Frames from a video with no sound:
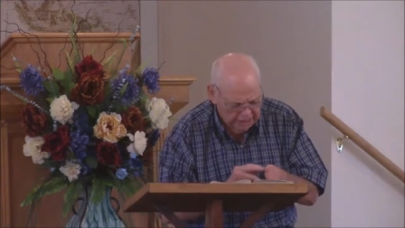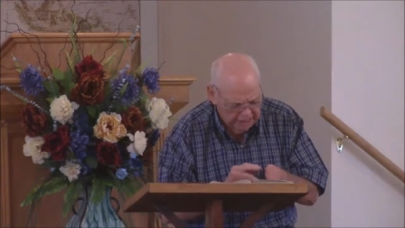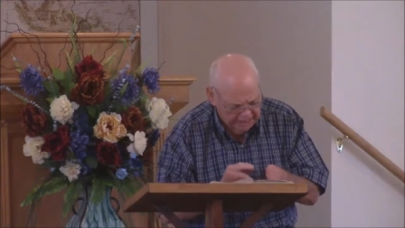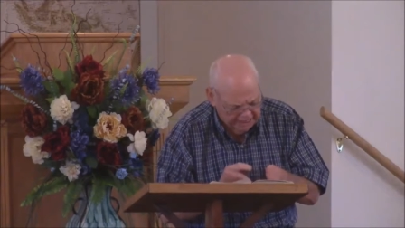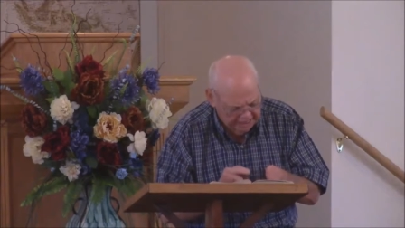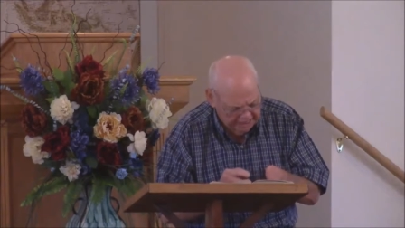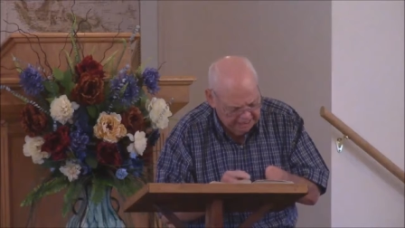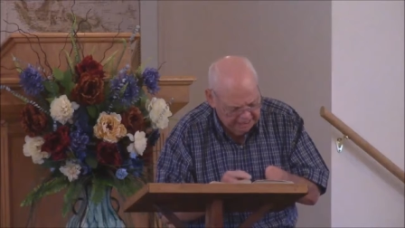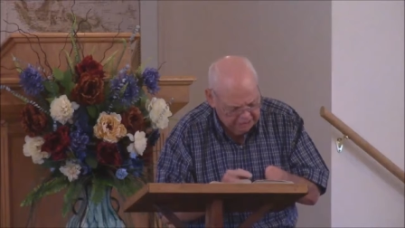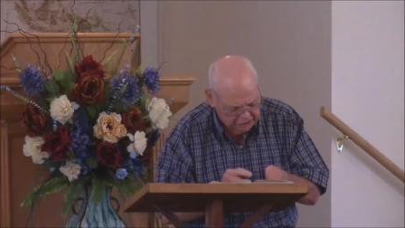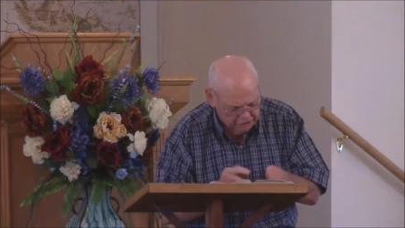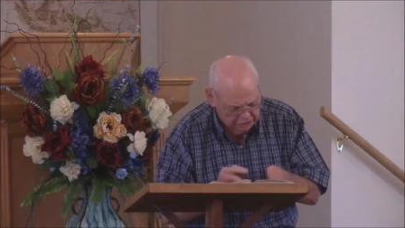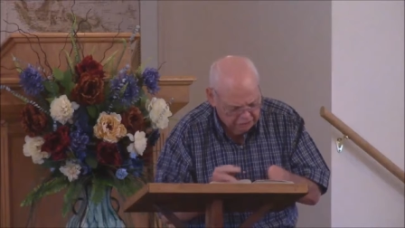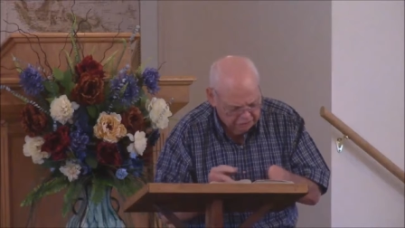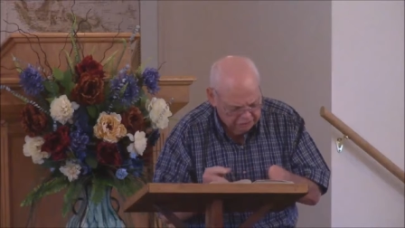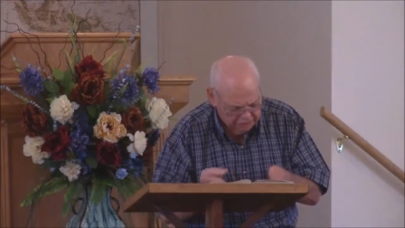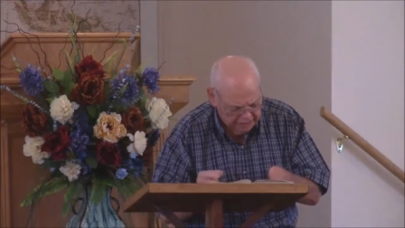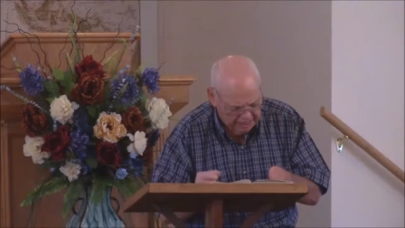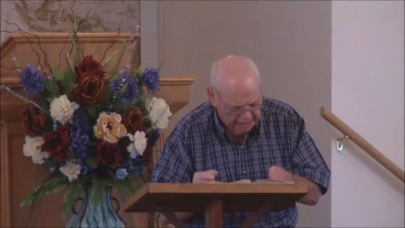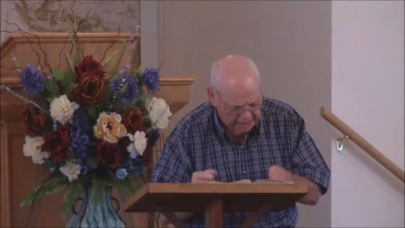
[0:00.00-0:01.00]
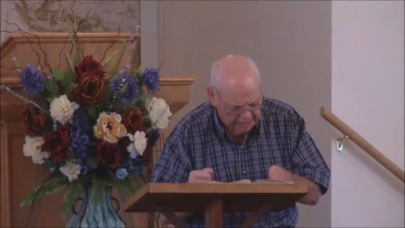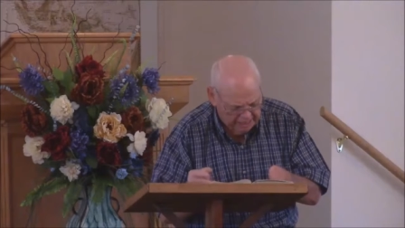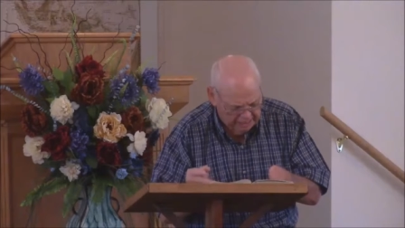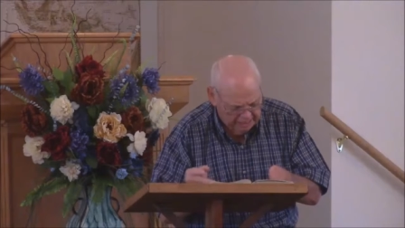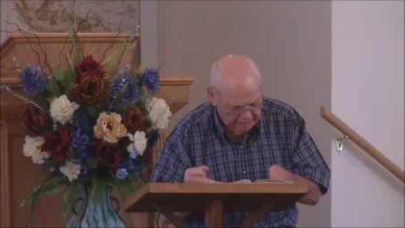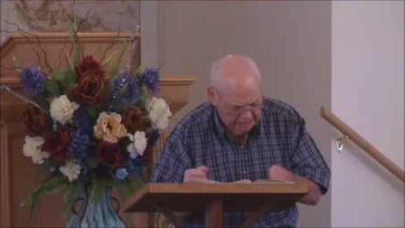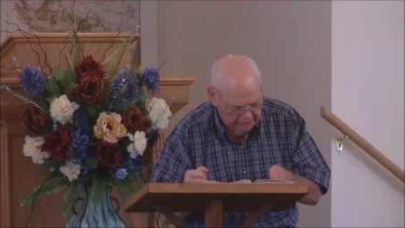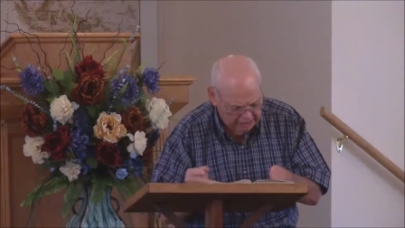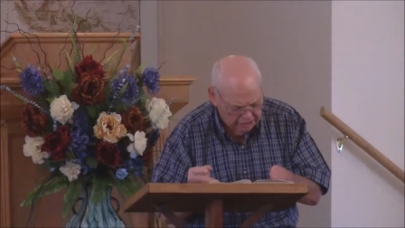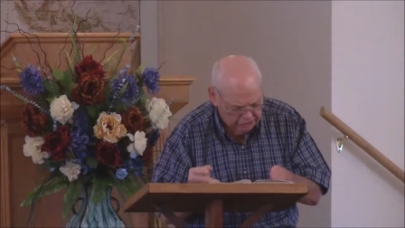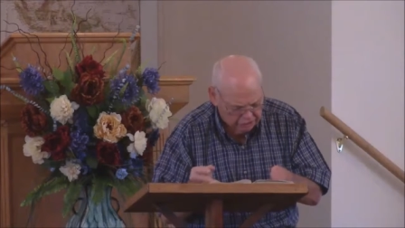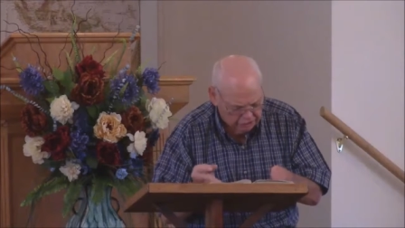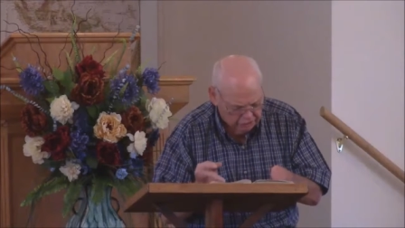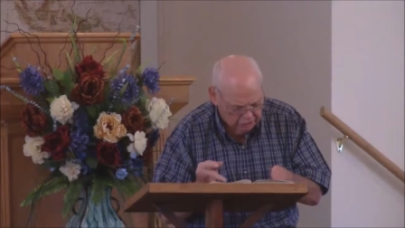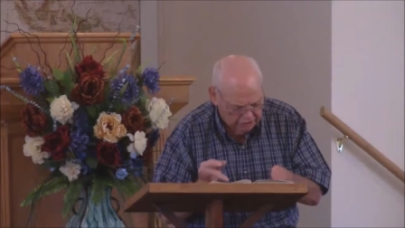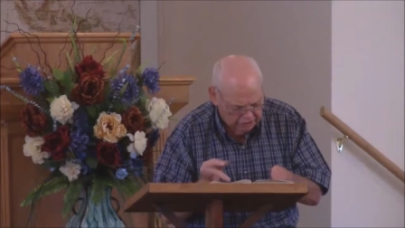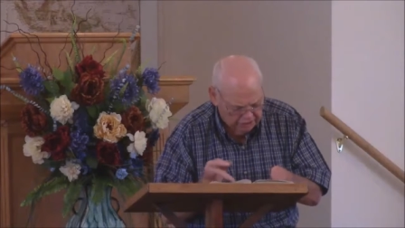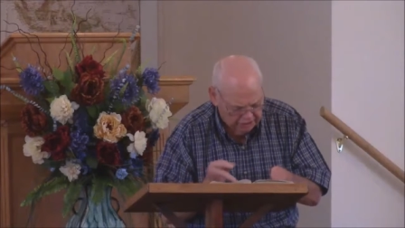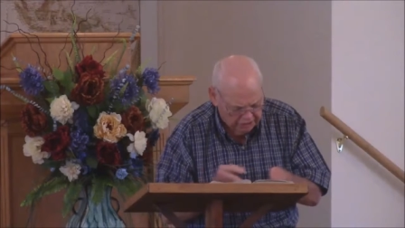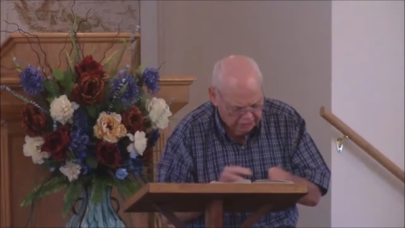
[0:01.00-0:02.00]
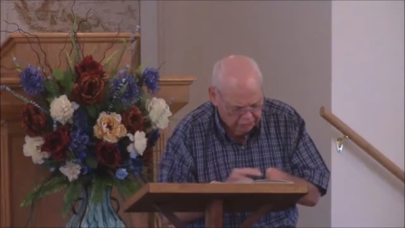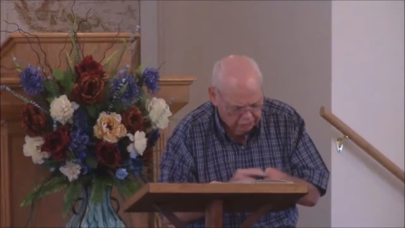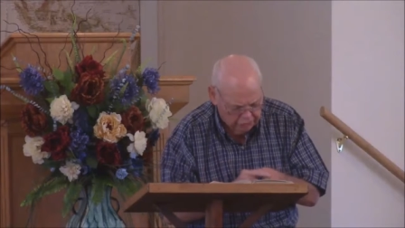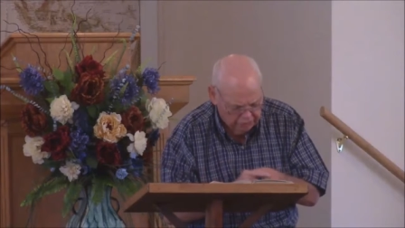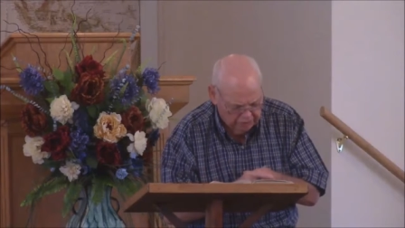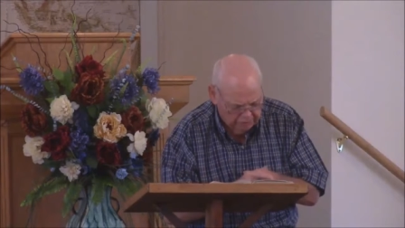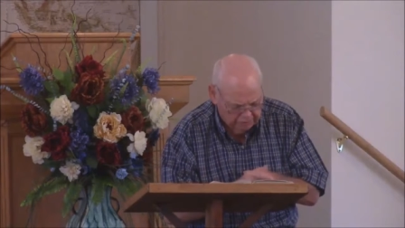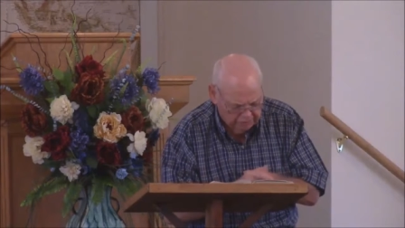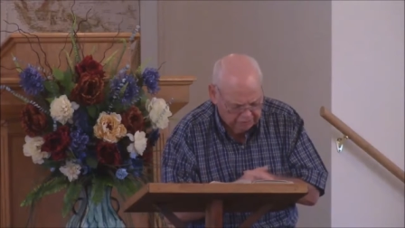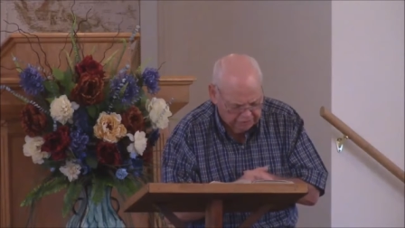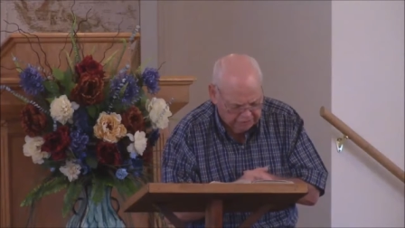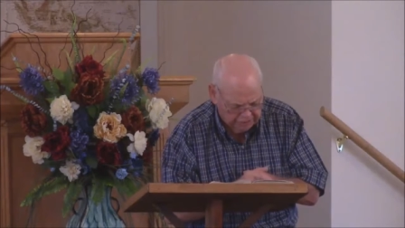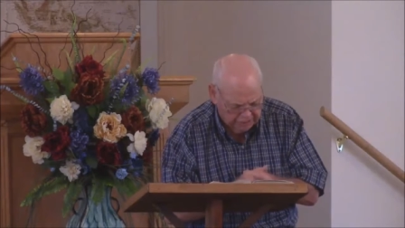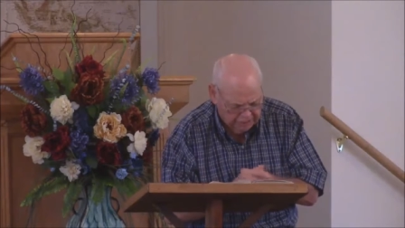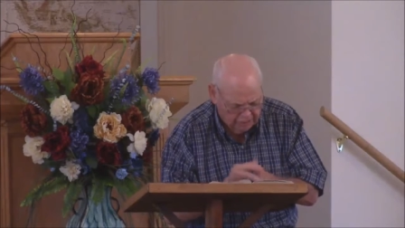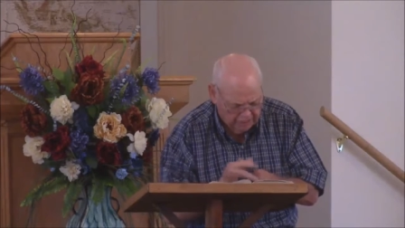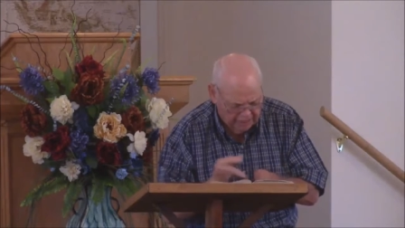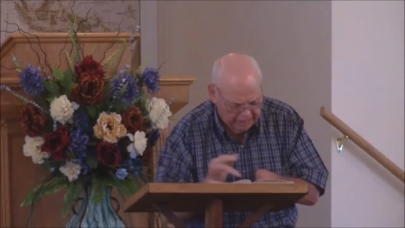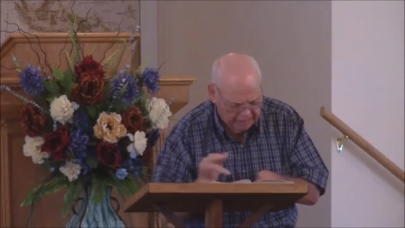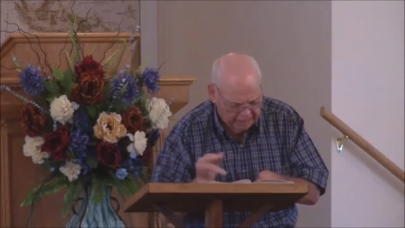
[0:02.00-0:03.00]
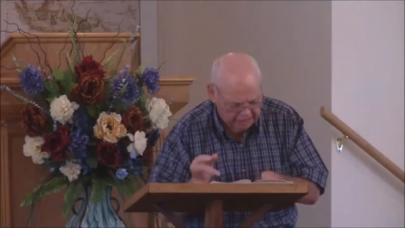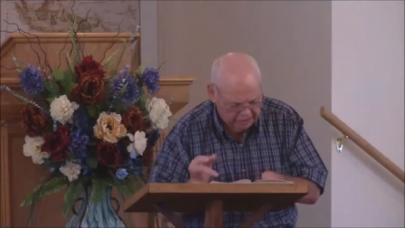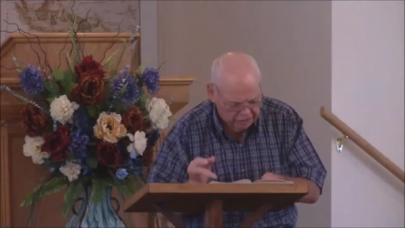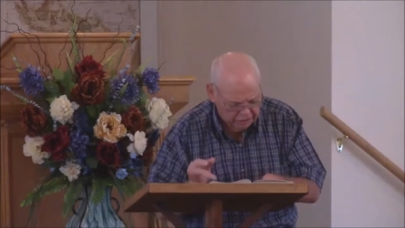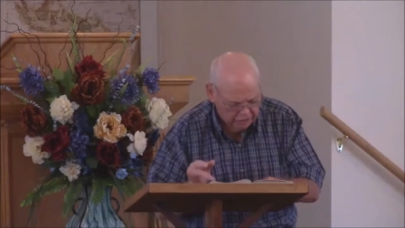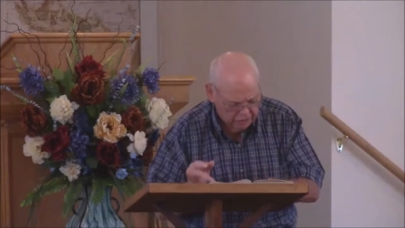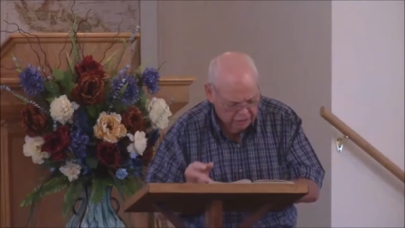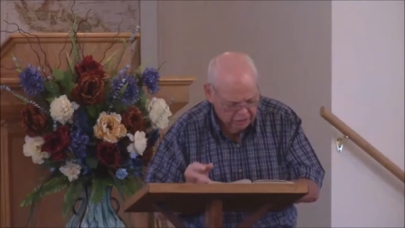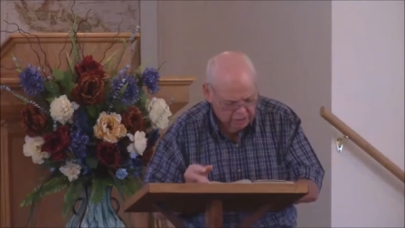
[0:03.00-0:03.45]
he shall die in his iniquity, but thou hast